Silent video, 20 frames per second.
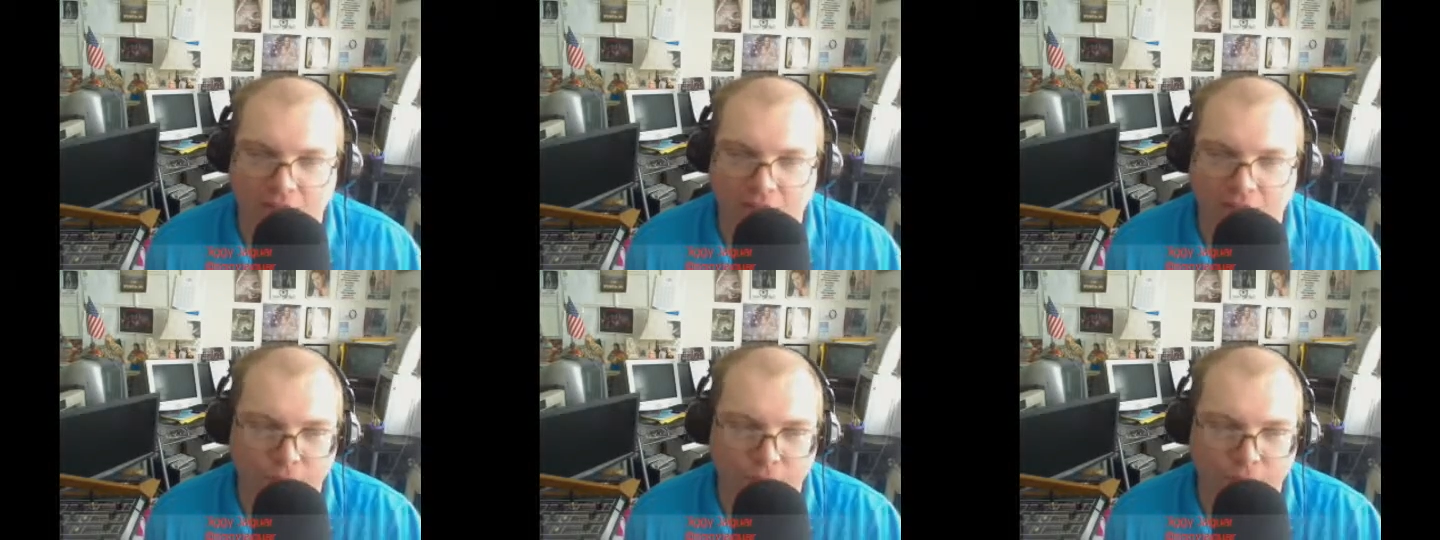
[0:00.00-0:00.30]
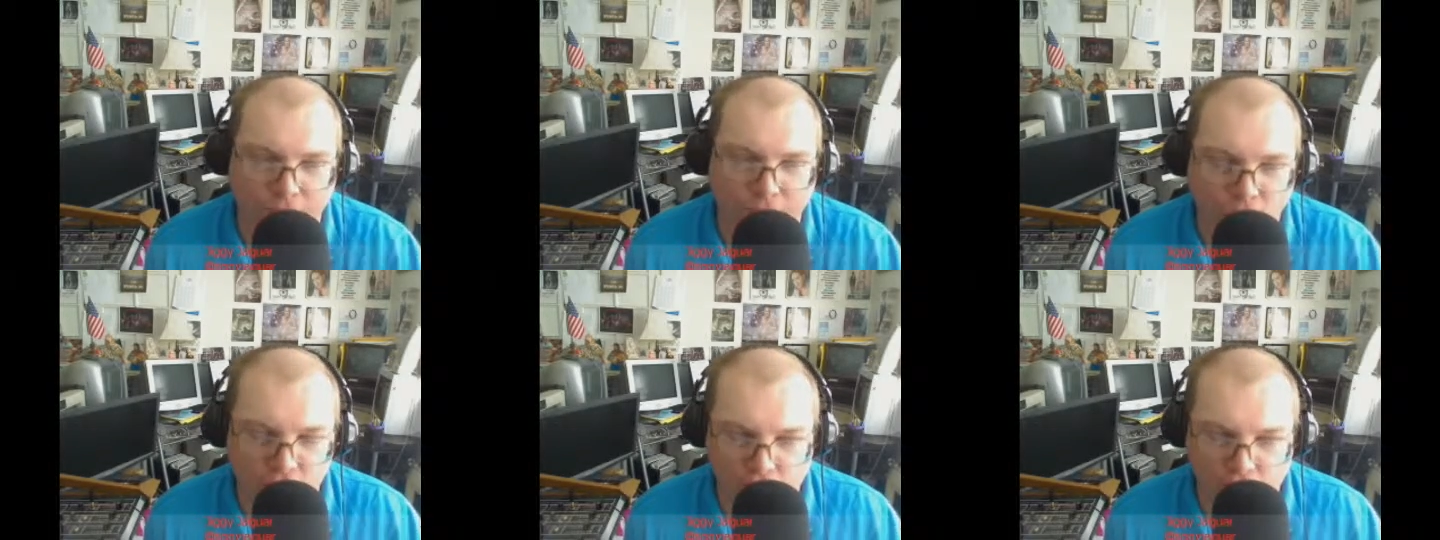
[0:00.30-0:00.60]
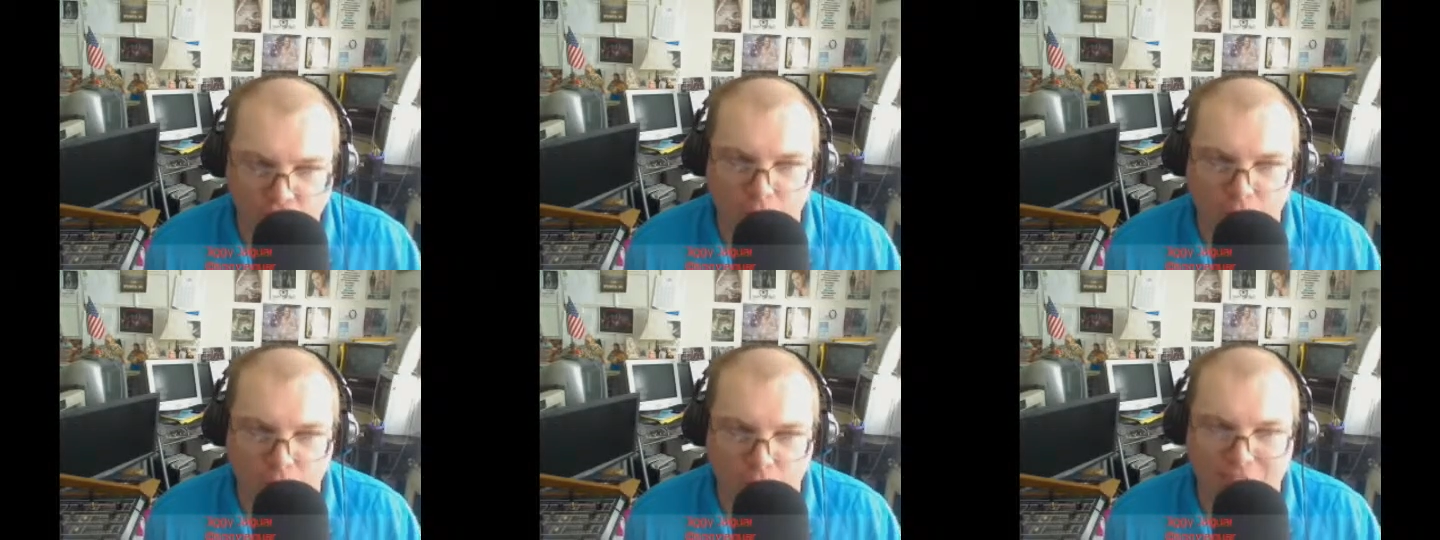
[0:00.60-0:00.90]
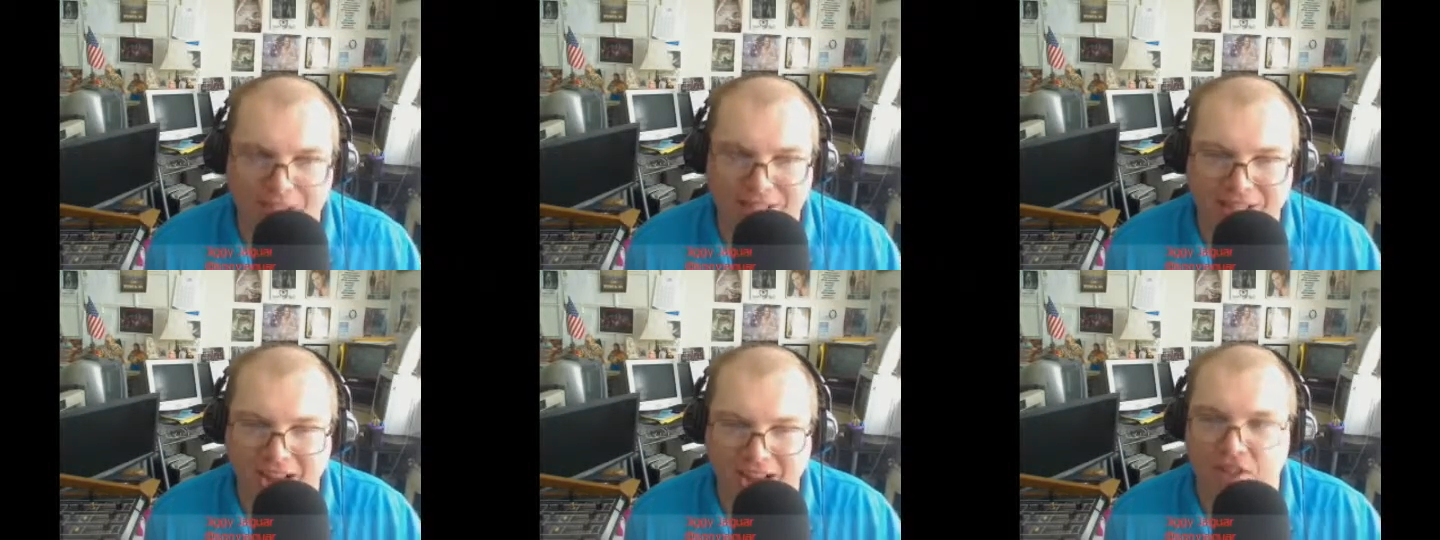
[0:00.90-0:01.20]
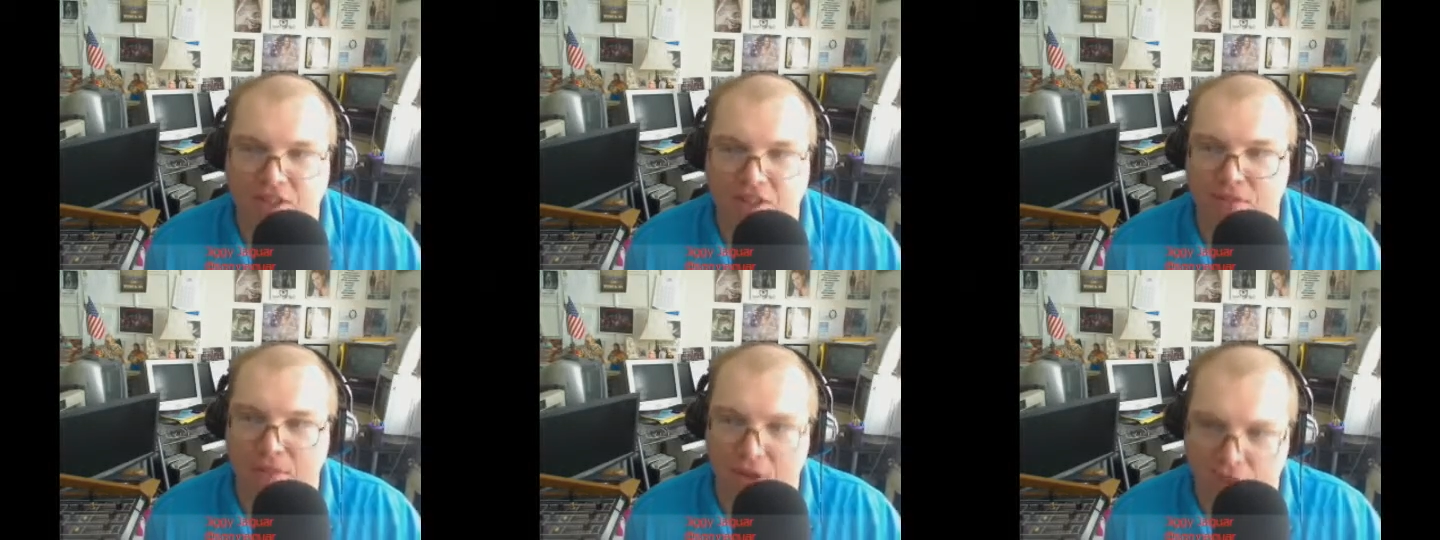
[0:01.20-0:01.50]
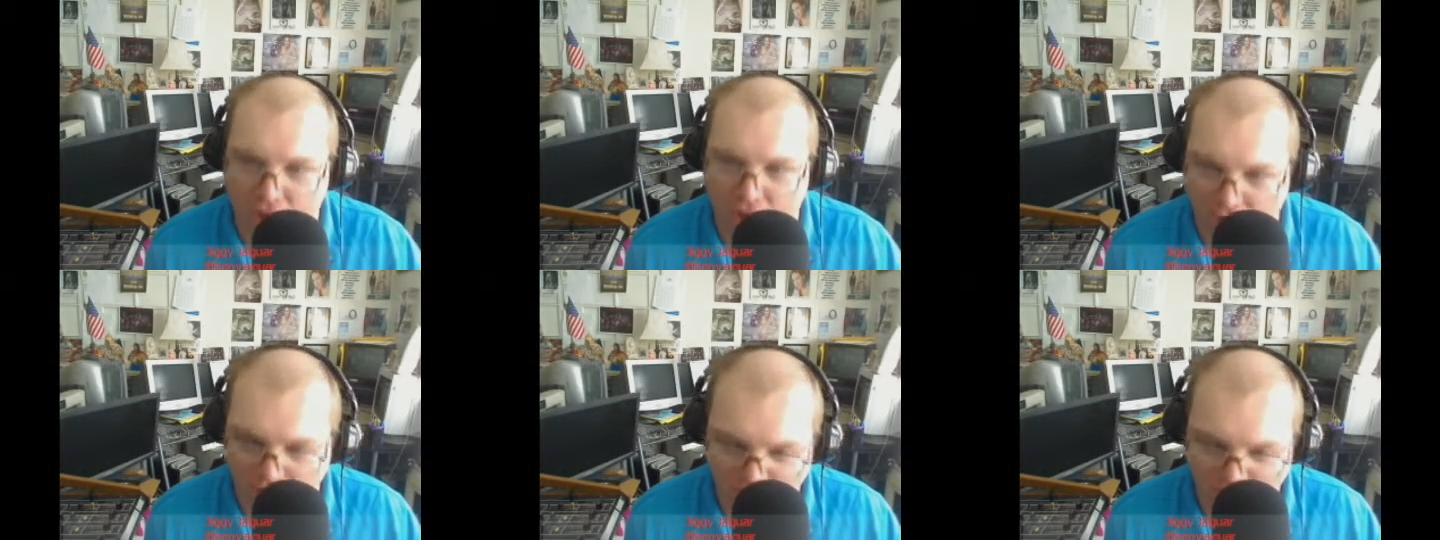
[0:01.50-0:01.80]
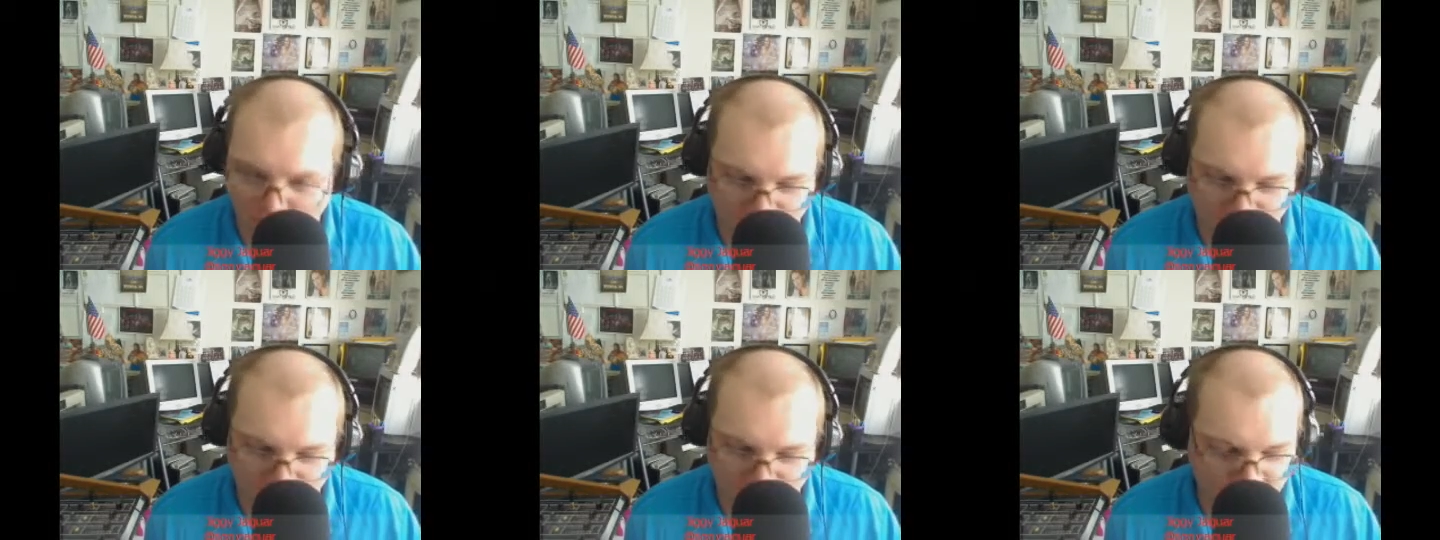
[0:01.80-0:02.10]
Like in our first hour, we had Scott Smith
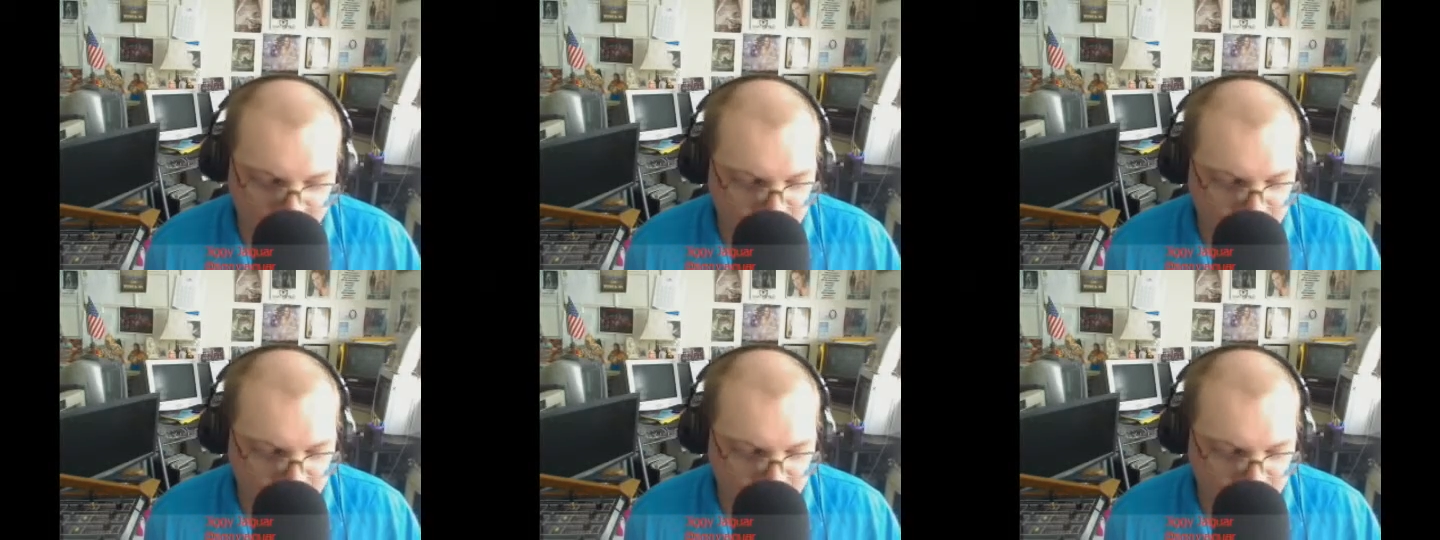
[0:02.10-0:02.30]
call in.